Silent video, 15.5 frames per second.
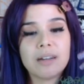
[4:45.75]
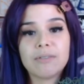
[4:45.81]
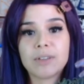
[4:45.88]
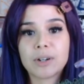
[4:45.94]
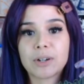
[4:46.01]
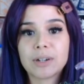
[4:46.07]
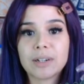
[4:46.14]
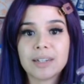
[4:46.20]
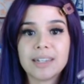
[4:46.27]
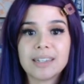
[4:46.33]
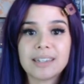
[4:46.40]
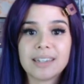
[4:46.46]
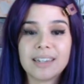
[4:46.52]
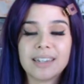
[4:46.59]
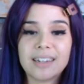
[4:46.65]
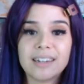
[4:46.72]
of the
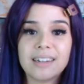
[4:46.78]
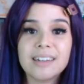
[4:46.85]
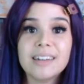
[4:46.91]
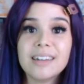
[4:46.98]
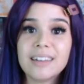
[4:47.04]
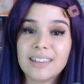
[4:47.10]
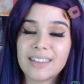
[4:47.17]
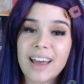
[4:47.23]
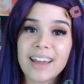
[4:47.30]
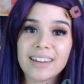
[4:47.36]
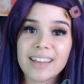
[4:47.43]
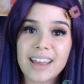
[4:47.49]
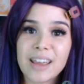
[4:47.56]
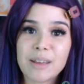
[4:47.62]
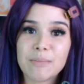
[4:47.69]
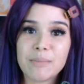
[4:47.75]
curlies in that
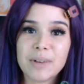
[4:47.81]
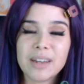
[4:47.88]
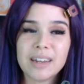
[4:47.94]
game,